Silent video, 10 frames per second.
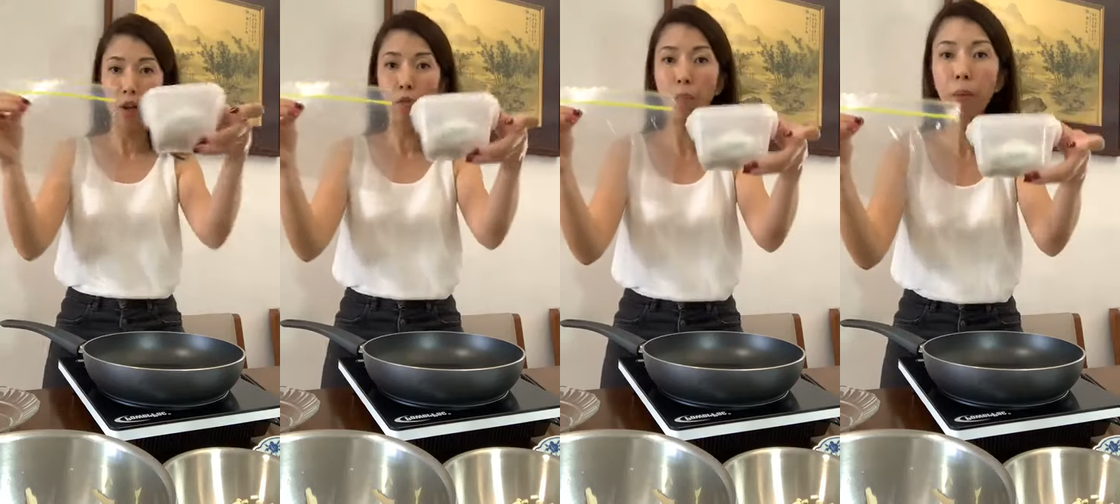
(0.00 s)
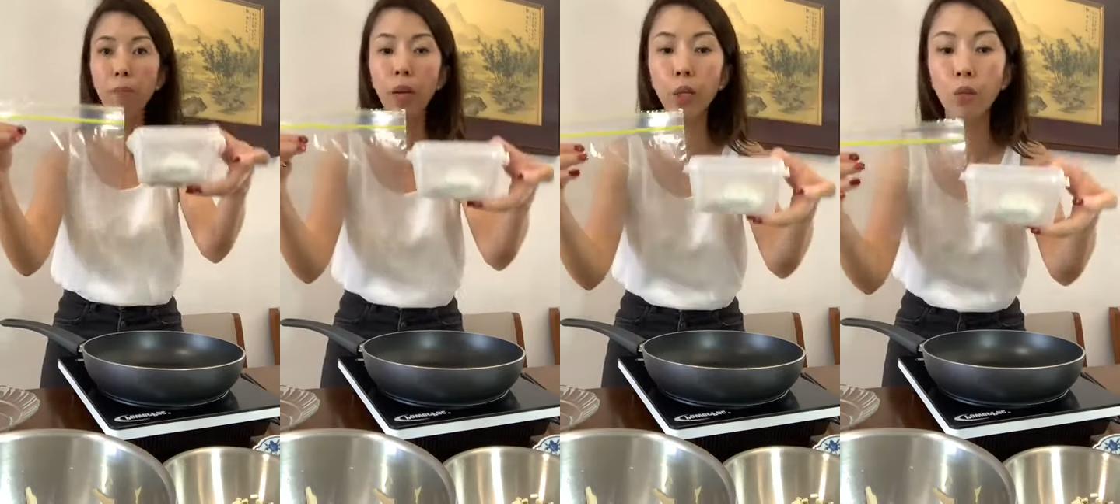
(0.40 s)

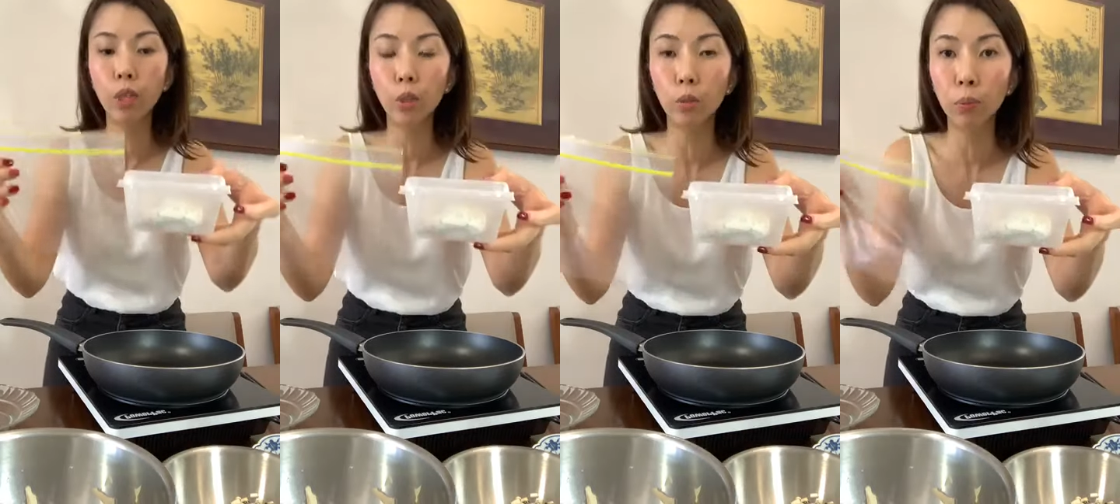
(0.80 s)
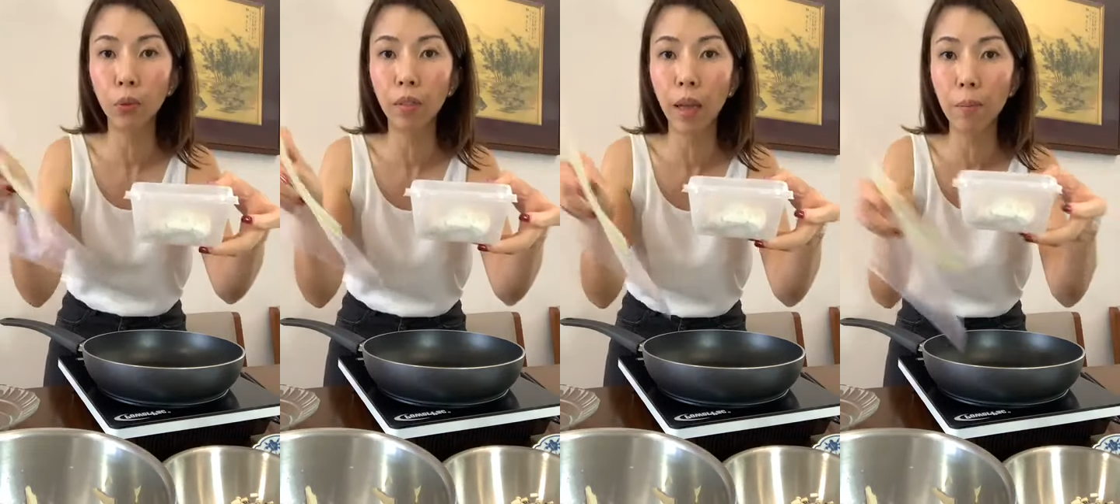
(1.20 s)
Remember, you need to
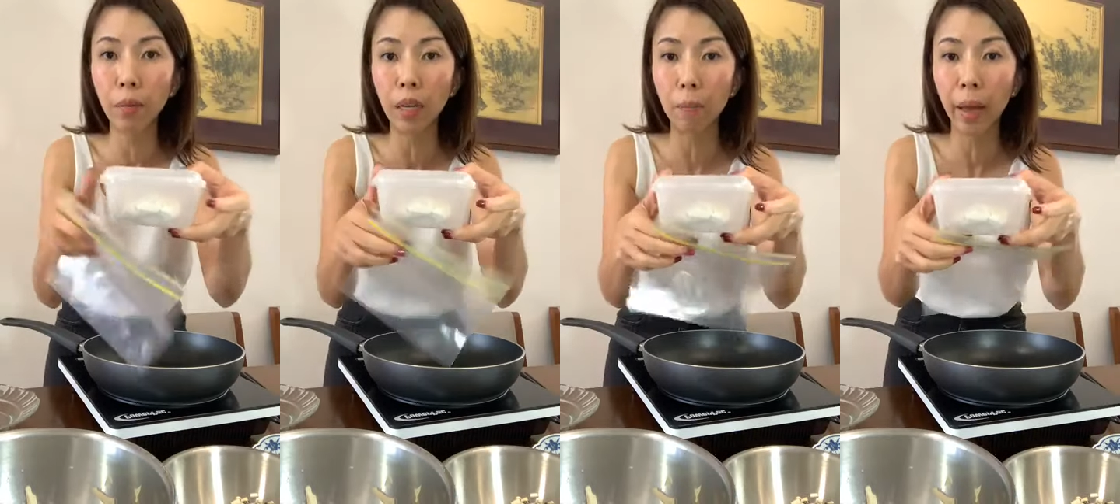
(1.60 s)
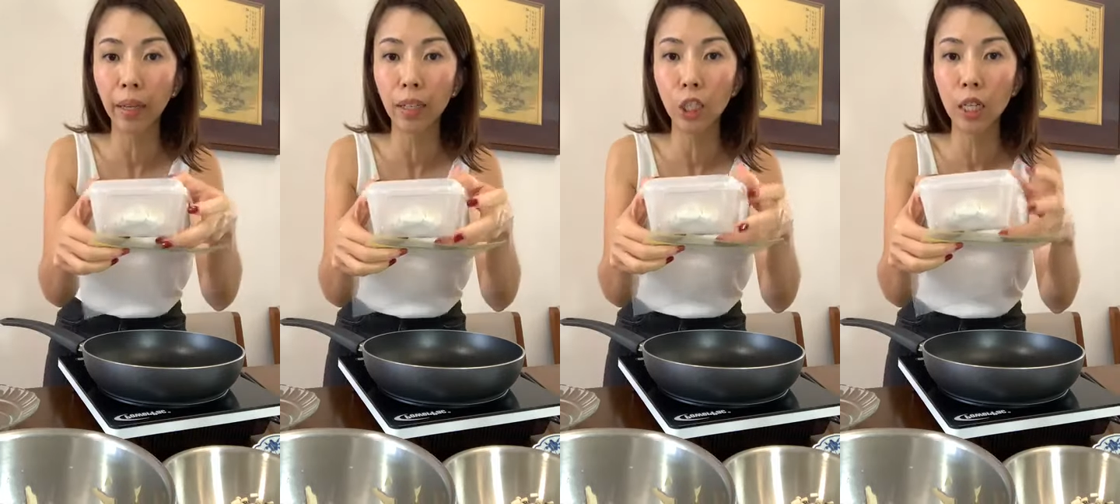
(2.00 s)
put them in
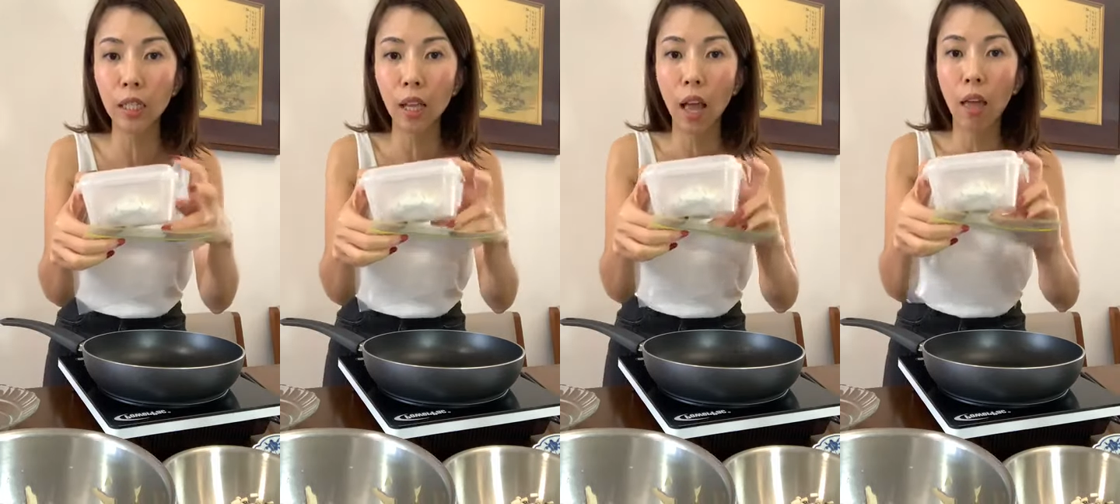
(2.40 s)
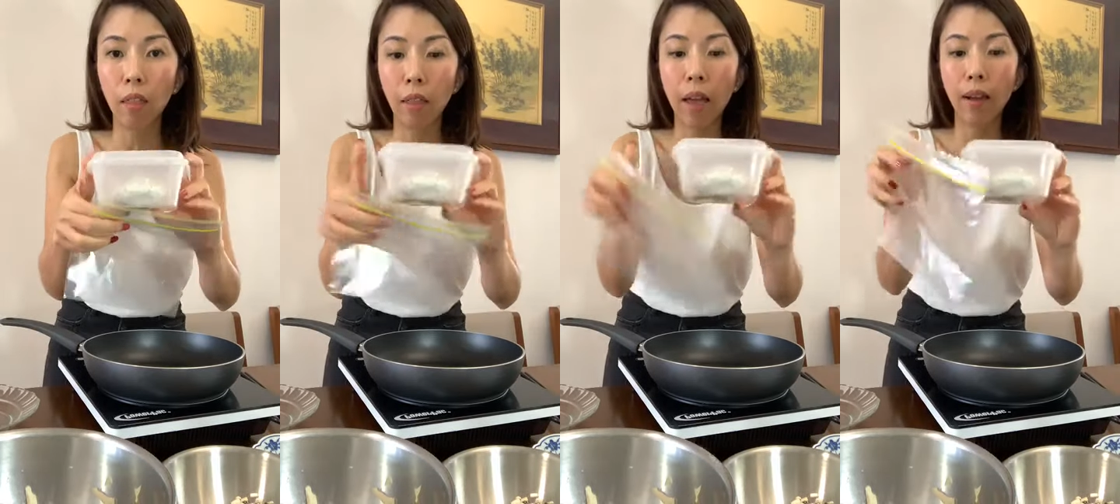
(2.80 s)
packages
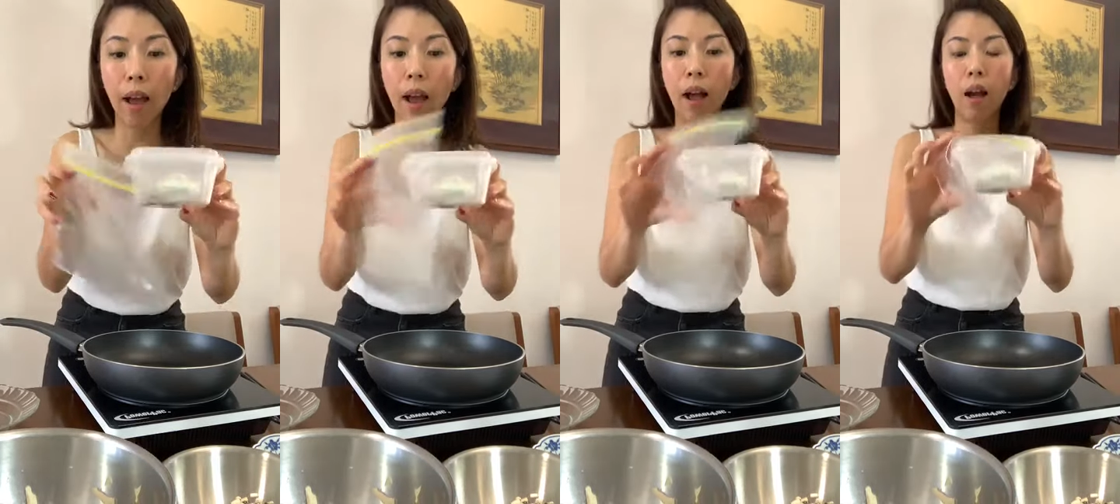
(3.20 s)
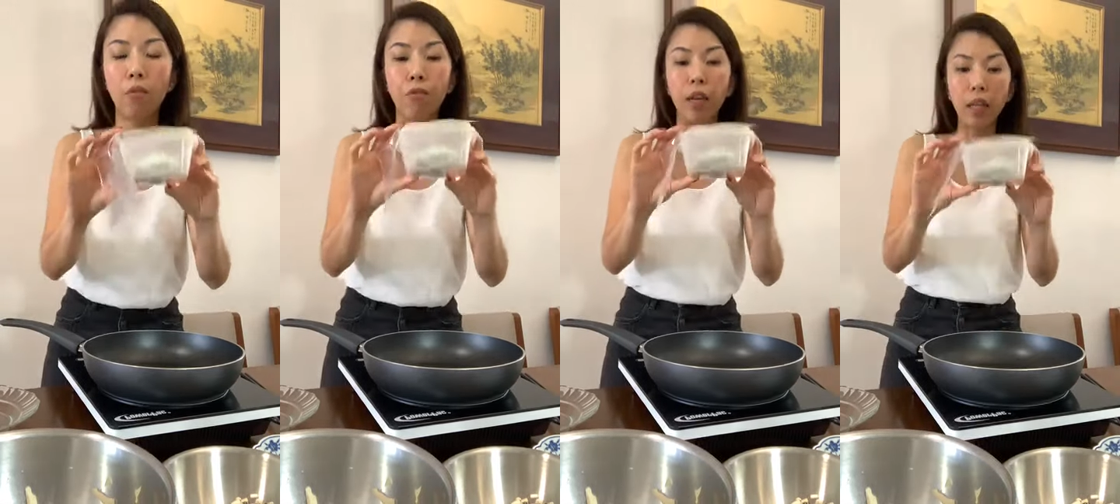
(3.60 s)
that are
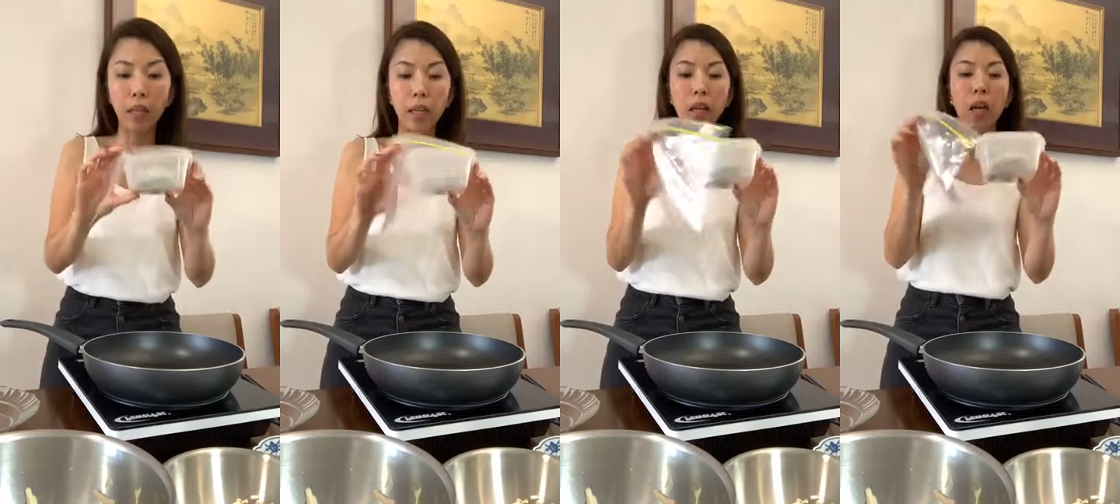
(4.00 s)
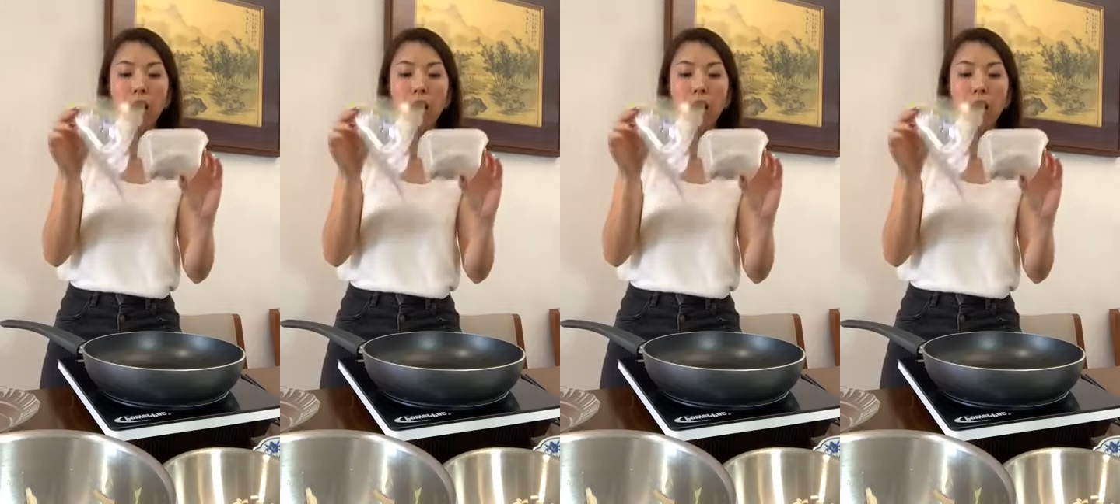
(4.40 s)
really